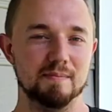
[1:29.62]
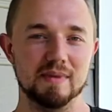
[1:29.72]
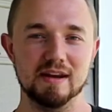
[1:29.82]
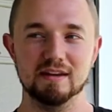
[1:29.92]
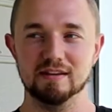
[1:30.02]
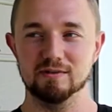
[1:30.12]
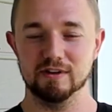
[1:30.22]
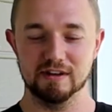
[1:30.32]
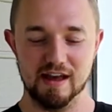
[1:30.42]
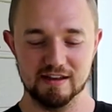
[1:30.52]
immediately
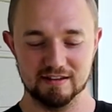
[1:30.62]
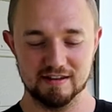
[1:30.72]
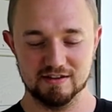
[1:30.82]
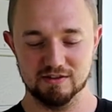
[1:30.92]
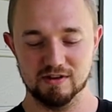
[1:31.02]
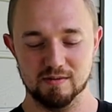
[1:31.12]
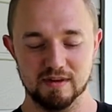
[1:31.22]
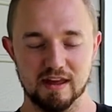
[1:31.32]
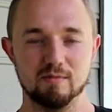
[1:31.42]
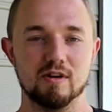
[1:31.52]
realized that this is going to
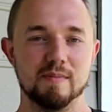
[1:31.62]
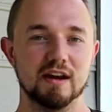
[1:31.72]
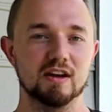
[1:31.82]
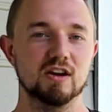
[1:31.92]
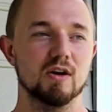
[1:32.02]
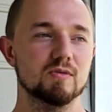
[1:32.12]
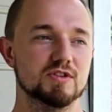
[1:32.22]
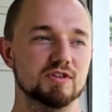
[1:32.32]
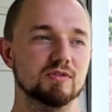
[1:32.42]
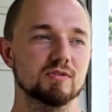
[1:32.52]
be like one of my
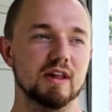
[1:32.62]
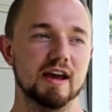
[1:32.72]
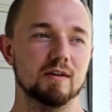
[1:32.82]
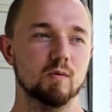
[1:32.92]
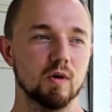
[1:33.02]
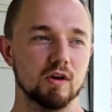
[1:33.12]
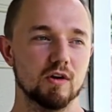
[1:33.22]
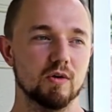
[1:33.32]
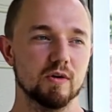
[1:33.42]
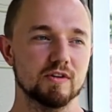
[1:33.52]
go-to like
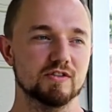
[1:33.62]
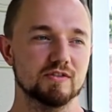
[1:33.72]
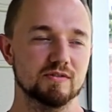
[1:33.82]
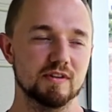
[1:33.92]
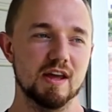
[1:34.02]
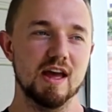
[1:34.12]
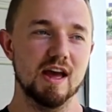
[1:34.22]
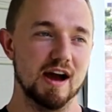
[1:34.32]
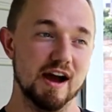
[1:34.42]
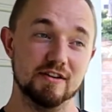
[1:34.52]
workhorse,
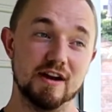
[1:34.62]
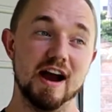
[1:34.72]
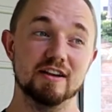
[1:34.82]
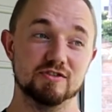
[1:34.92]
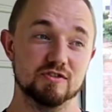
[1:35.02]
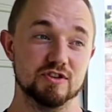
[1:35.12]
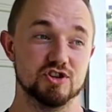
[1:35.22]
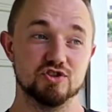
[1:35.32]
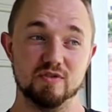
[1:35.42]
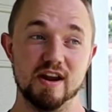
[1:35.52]
either hyzer to
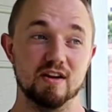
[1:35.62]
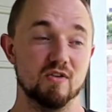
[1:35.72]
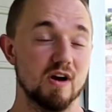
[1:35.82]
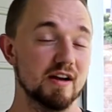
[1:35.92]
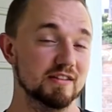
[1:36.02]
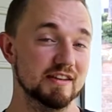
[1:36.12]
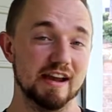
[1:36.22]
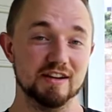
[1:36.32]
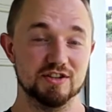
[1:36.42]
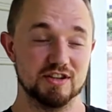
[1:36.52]
straight, or honestly
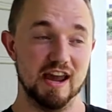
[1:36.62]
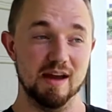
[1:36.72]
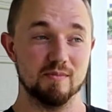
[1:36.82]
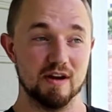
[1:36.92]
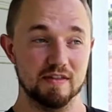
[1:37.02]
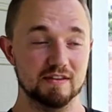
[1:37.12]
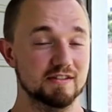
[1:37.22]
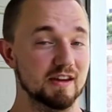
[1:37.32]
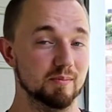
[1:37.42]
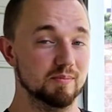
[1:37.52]
I can just hammer on this
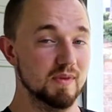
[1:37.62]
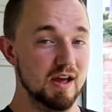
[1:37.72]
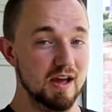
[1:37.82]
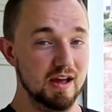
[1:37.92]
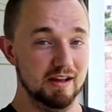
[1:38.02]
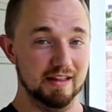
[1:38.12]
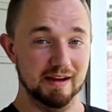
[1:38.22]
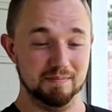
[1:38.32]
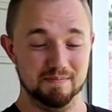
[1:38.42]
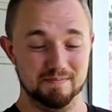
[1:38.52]
thing
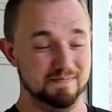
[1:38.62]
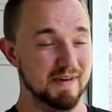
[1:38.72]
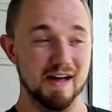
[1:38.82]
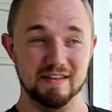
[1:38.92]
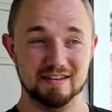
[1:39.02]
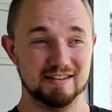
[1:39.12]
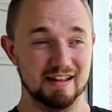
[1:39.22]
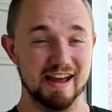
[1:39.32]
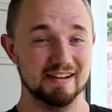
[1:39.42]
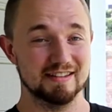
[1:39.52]
like on the
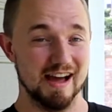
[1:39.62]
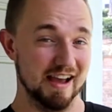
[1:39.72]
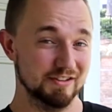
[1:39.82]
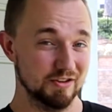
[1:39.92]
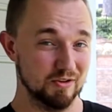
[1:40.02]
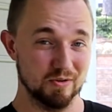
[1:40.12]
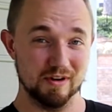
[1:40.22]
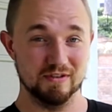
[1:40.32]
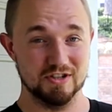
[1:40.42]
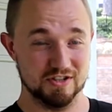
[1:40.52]
slightest hyzer or
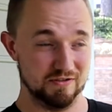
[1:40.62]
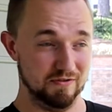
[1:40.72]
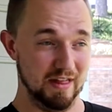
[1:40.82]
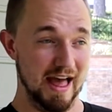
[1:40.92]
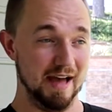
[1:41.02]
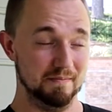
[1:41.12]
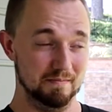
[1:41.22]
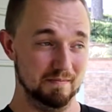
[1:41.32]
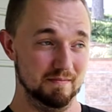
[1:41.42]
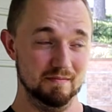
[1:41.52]
even just flat.
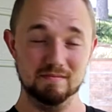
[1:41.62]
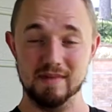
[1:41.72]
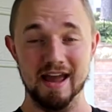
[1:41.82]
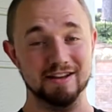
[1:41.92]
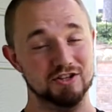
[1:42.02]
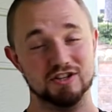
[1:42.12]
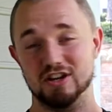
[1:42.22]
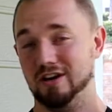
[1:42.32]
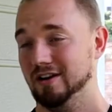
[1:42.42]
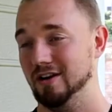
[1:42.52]
And it's just
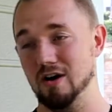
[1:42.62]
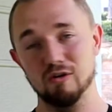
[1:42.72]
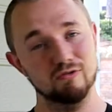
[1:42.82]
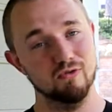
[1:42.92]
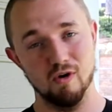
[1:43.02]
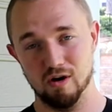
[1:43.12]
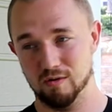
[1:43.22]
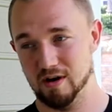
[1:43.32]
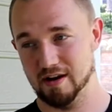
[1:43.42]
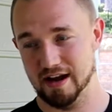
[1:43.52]
going to go
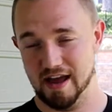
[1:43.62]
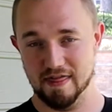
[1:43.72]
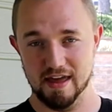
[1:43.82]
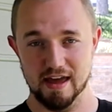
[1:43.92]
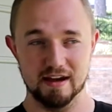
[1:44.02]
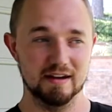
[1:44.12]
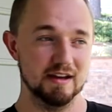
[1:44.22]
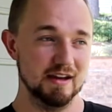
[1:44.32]
forward and then